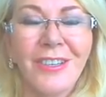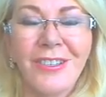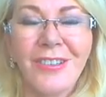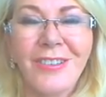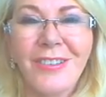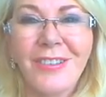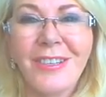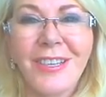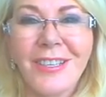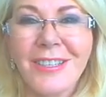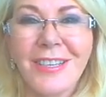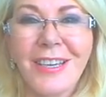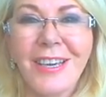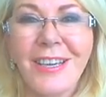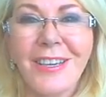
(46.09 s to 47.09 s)
you know
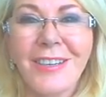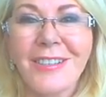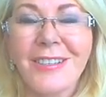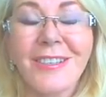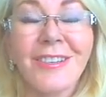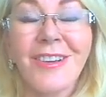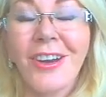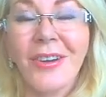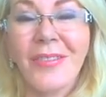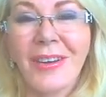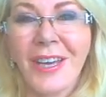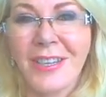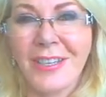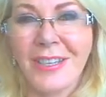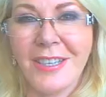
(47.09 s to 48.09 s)
that saying, it's not
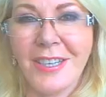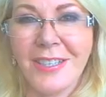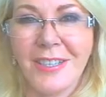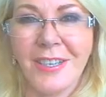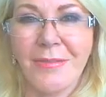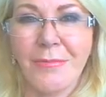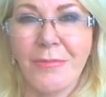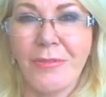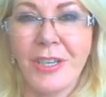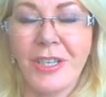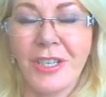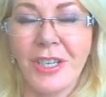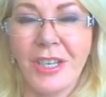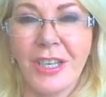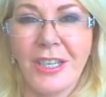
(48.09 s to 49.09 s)
about the
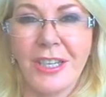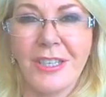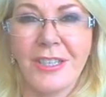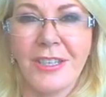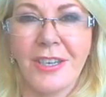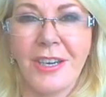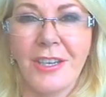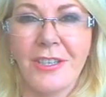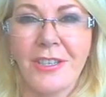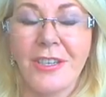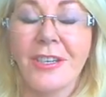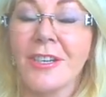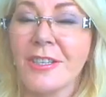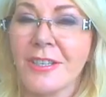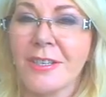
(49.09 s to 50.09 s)
reaching the
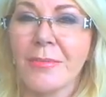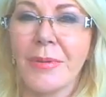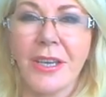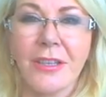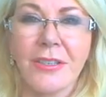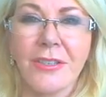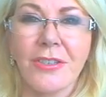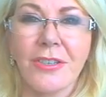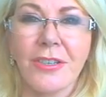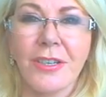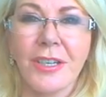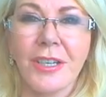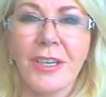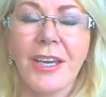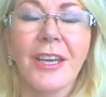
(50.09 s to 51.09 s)
destination, it's about the
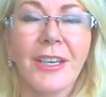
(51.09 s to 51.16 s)
journey.